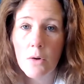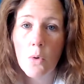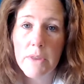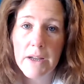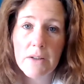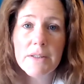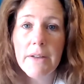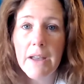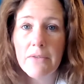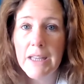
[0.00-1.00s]
or they also
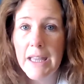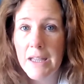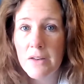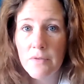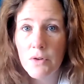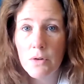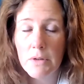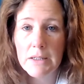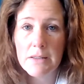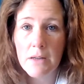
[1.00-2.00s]
have canned food
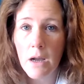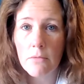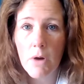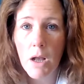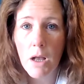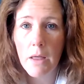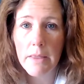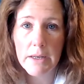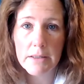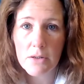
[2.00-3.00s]
that's not raw,
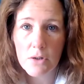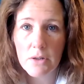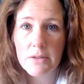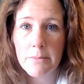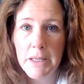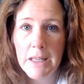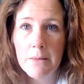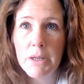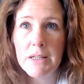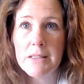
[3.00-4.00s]
that it's cooked
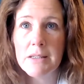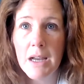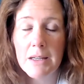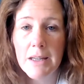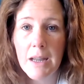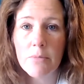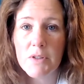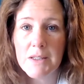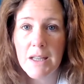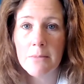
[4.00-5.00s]
meat, but it's
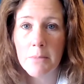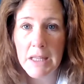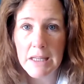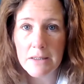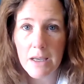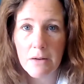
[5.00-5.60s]
98% meat.